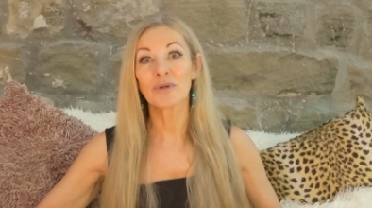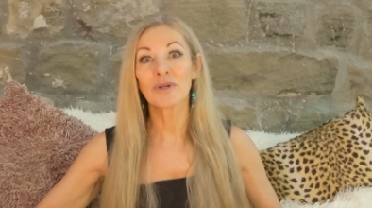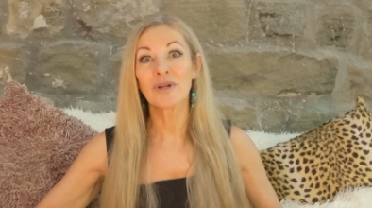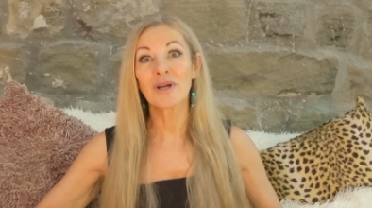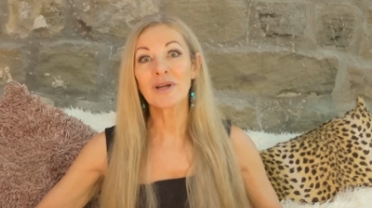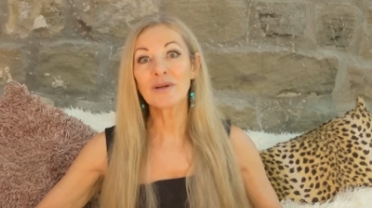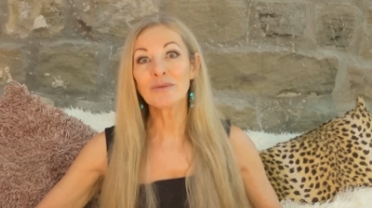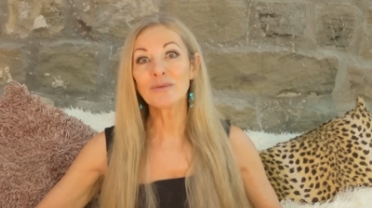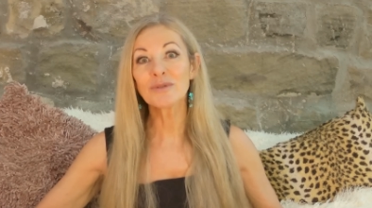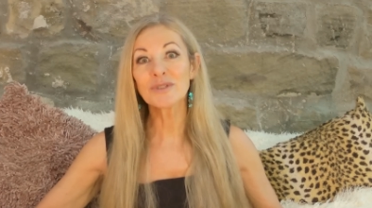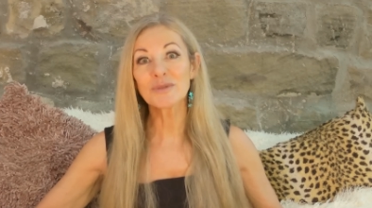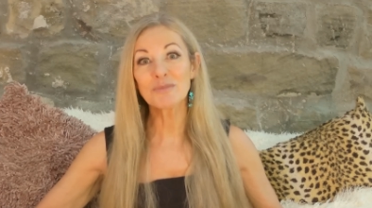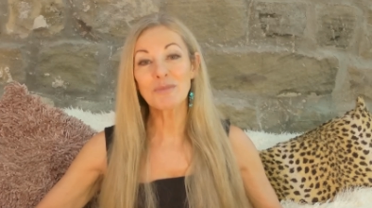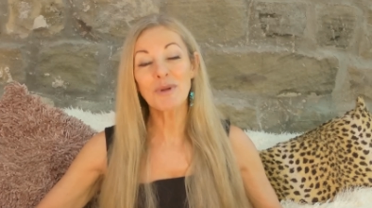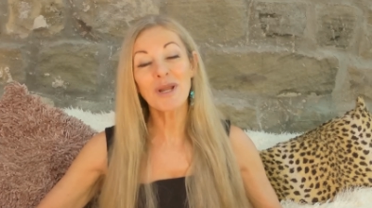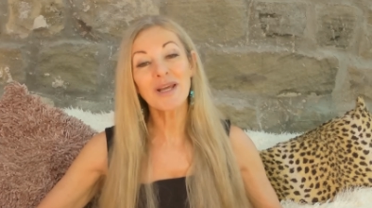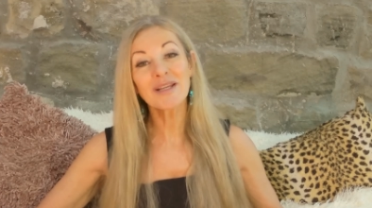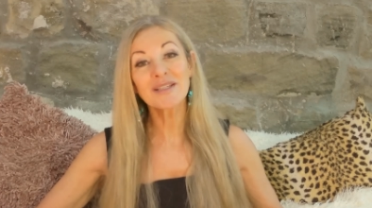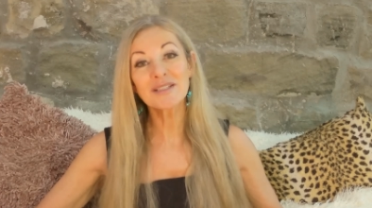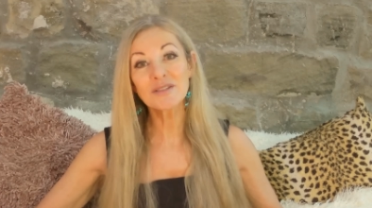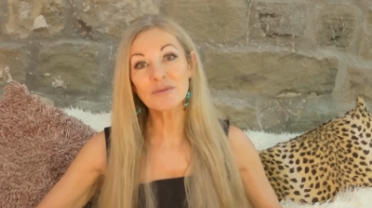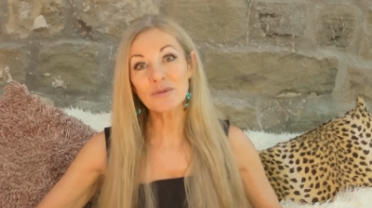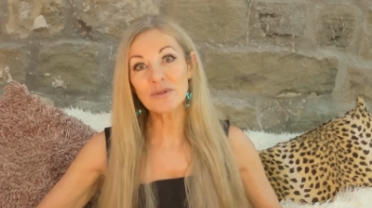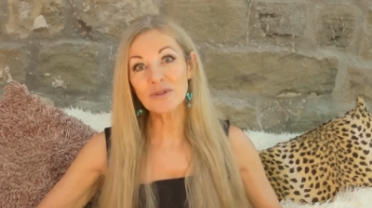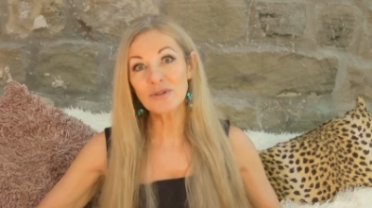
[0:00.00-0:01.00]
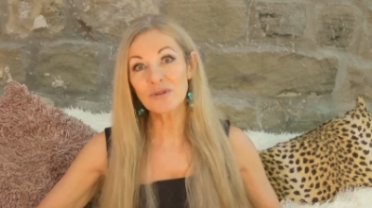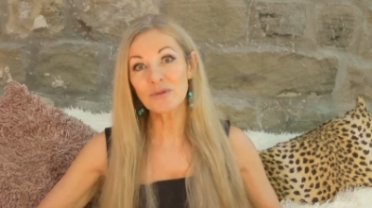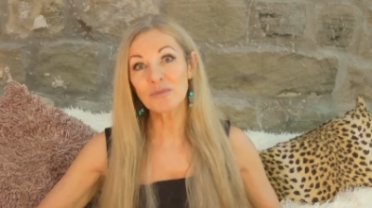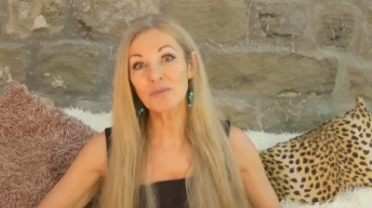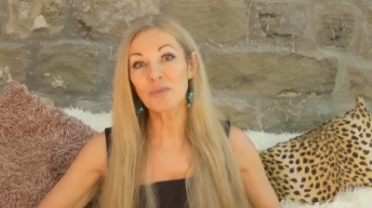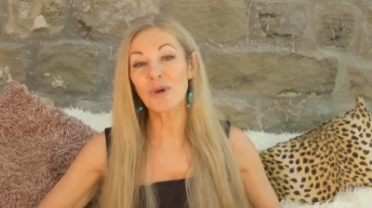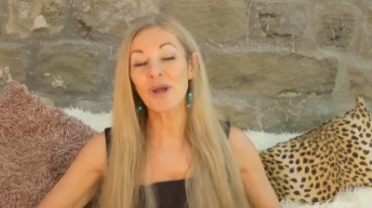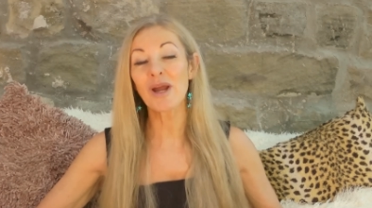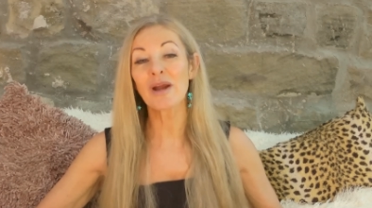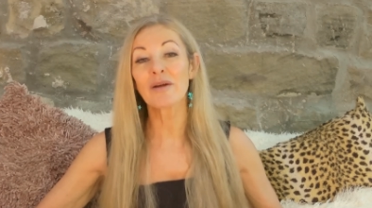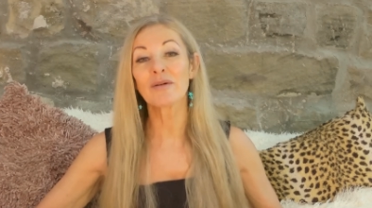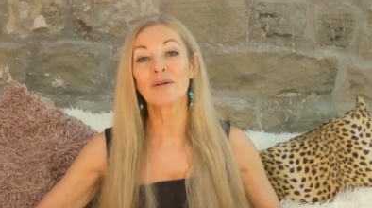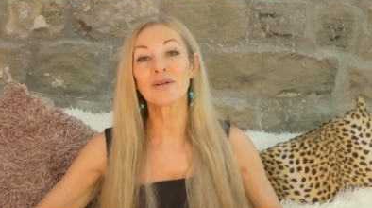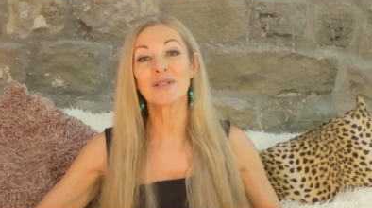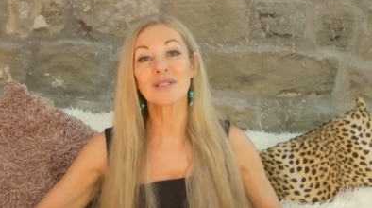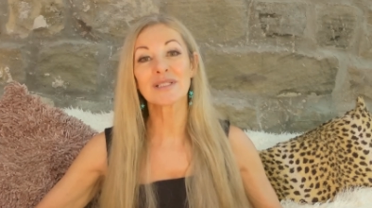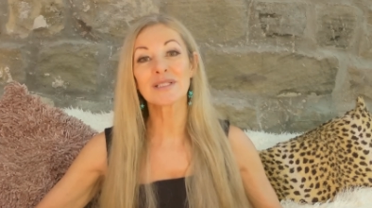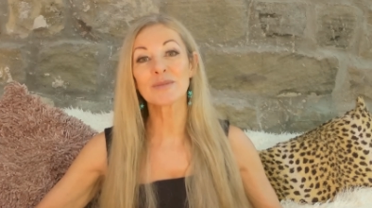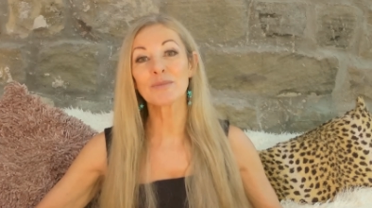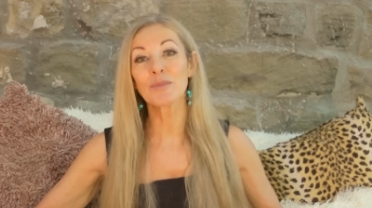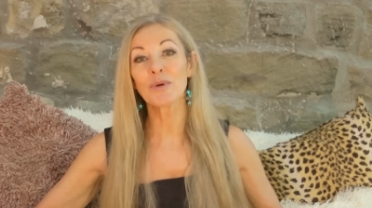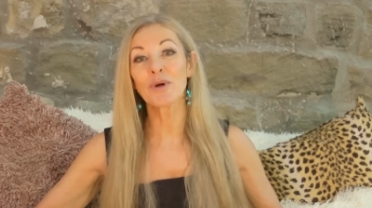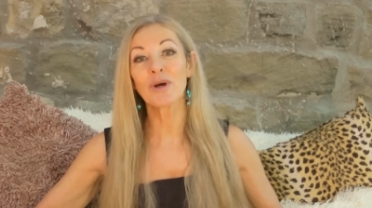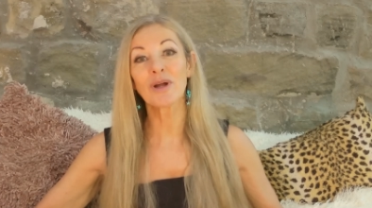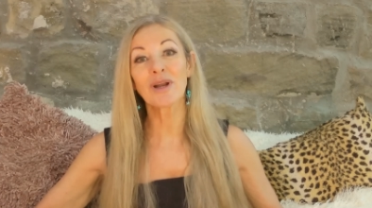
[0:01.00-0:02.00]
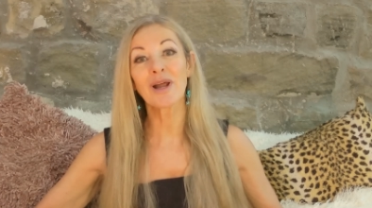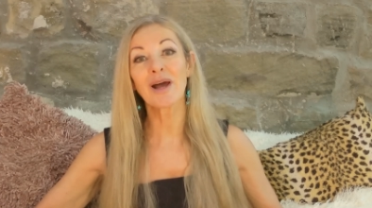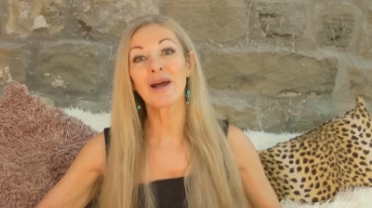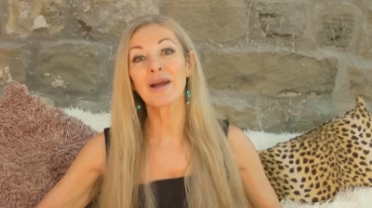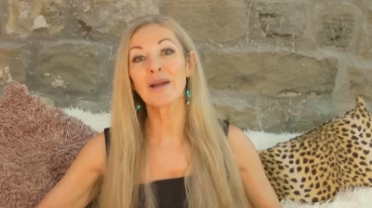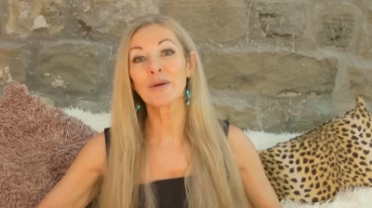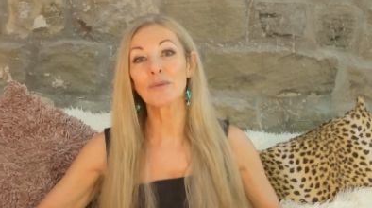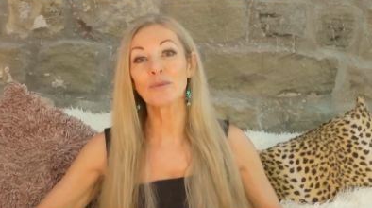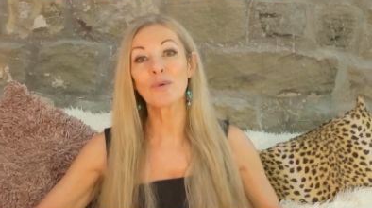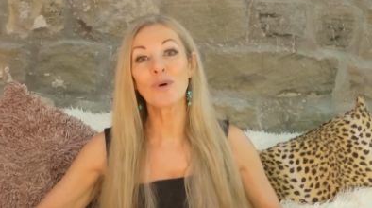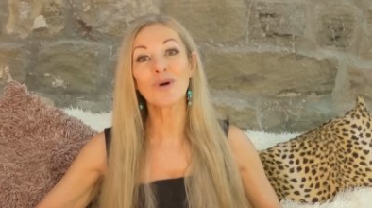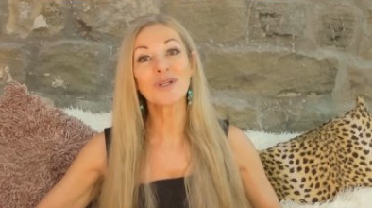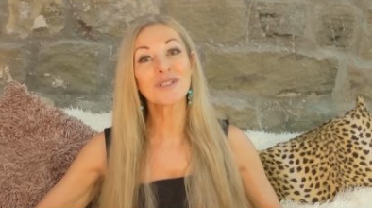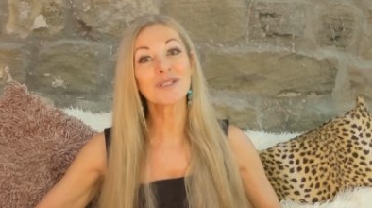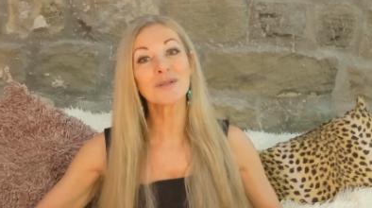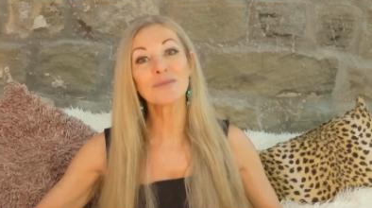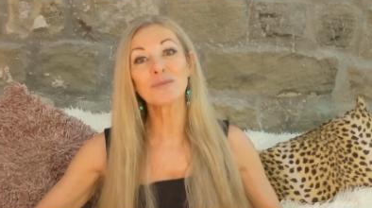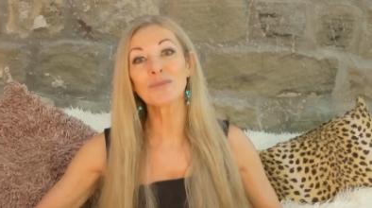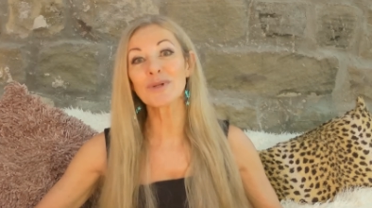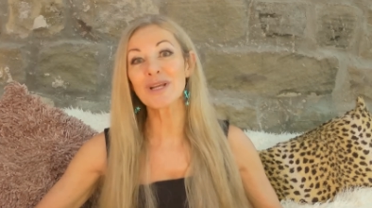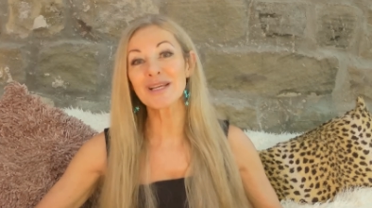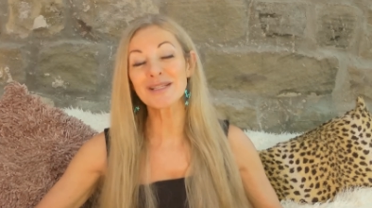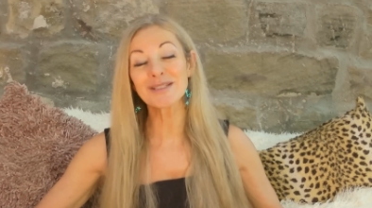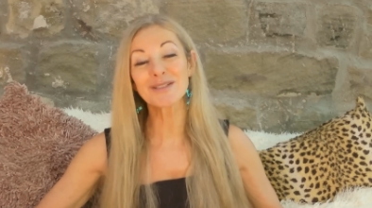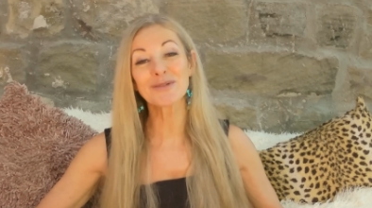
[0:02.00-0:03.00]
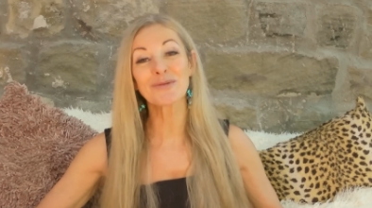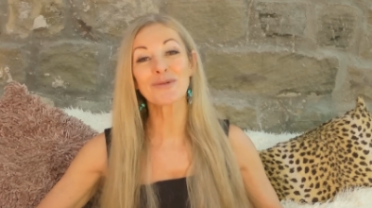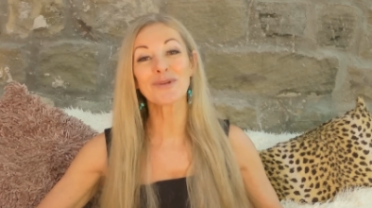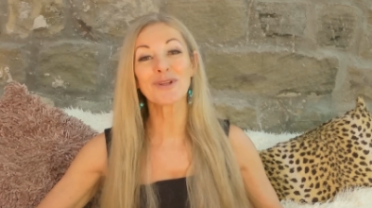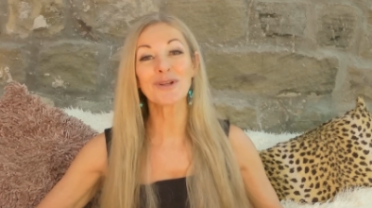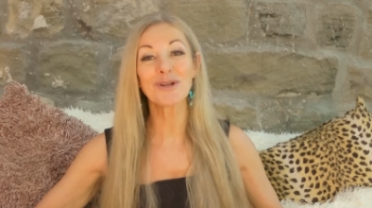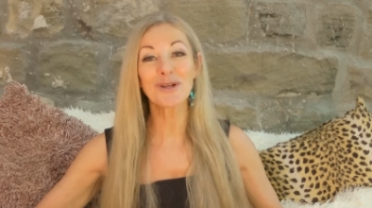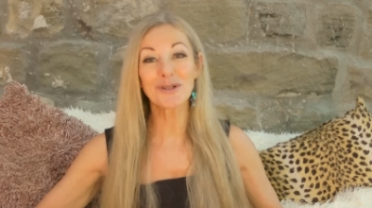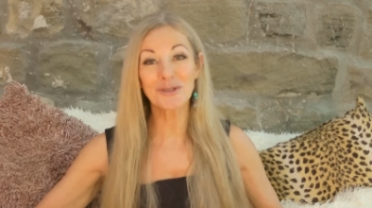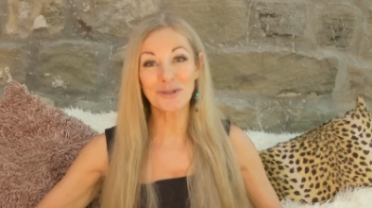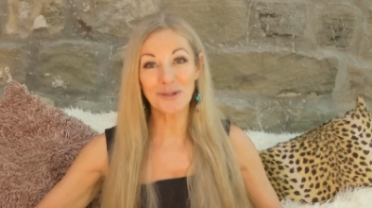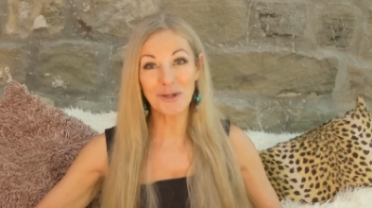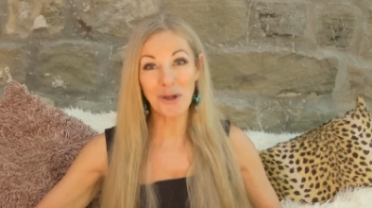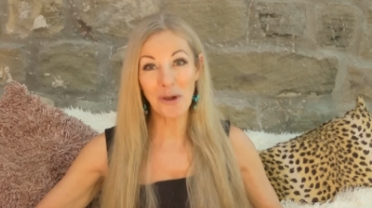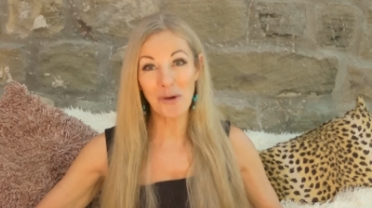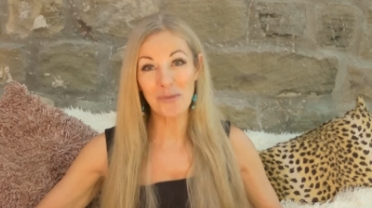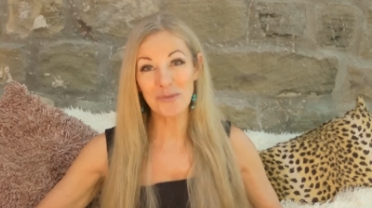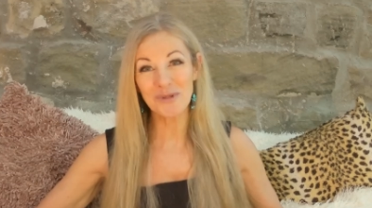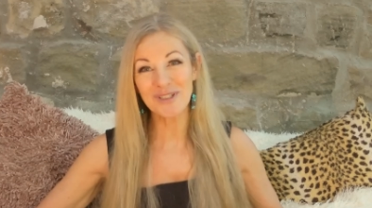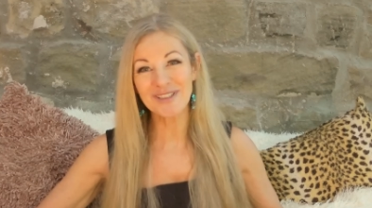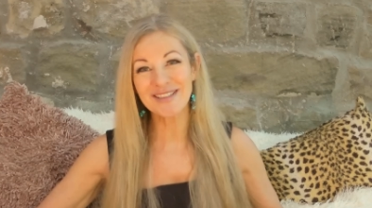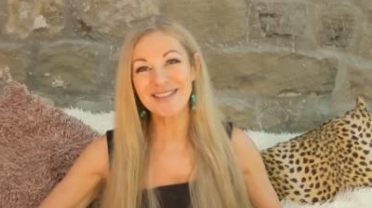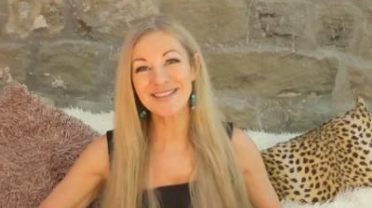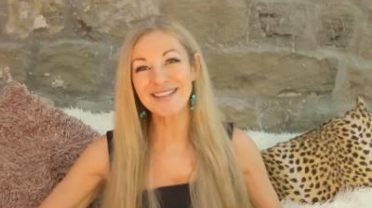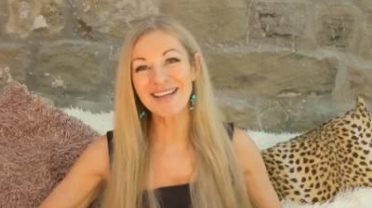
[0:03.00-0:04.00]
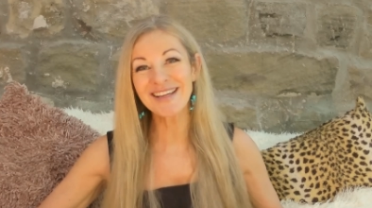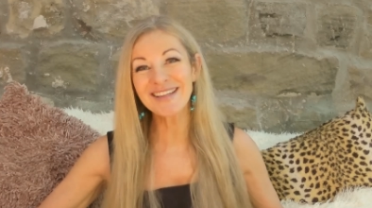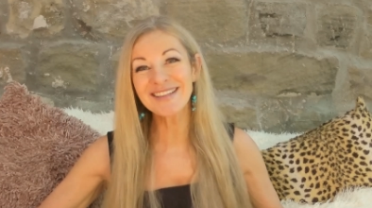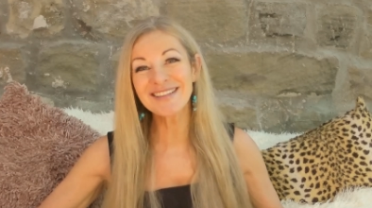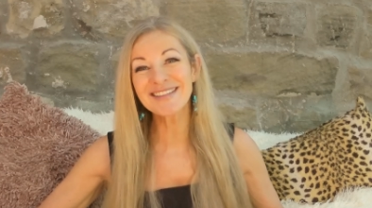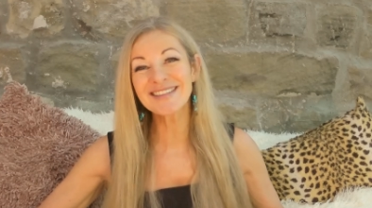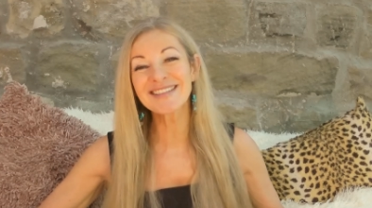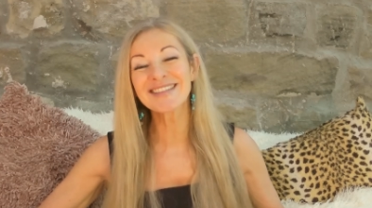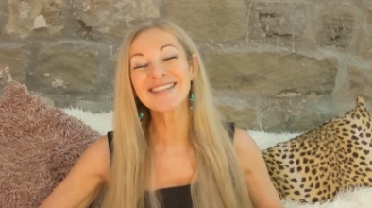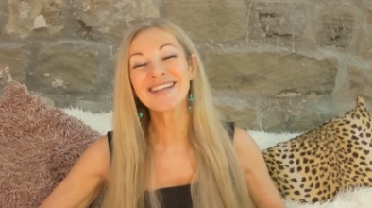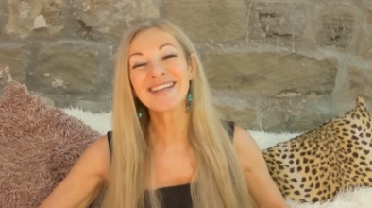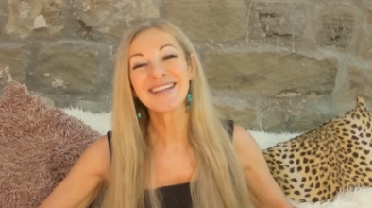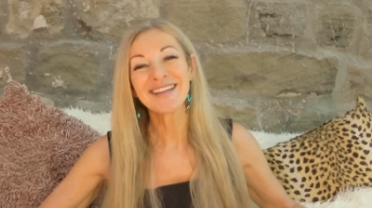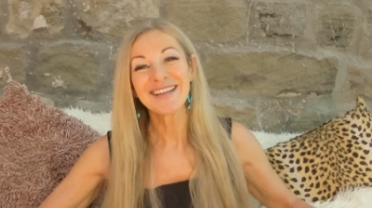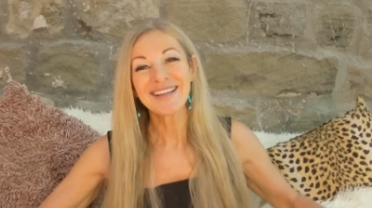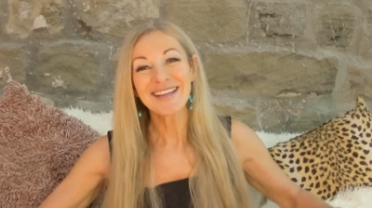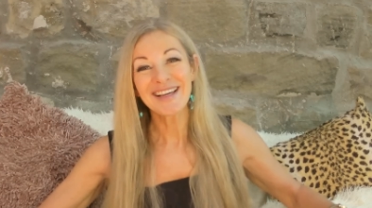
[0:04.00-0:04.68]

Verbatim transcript: But I was blessed with good parents, but I wasn't blessed with a lot of common sense.